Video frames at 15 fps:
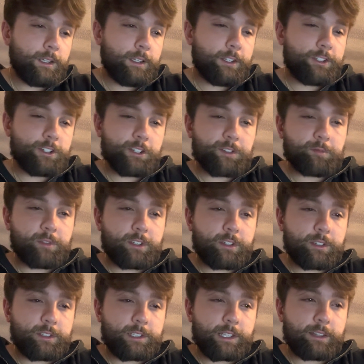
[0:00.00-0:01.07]
Just
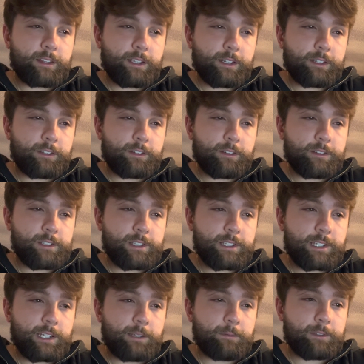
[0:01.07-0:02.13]
because I think Durs's
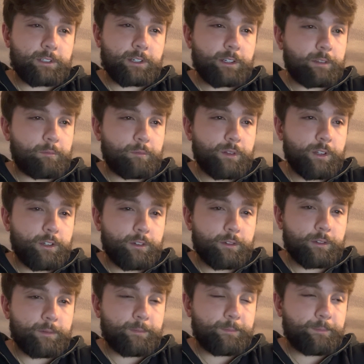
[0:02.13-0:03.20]
team is going to
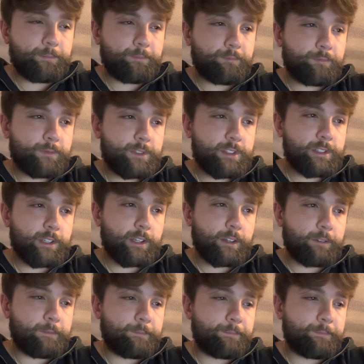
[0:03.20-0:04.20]
implode. So,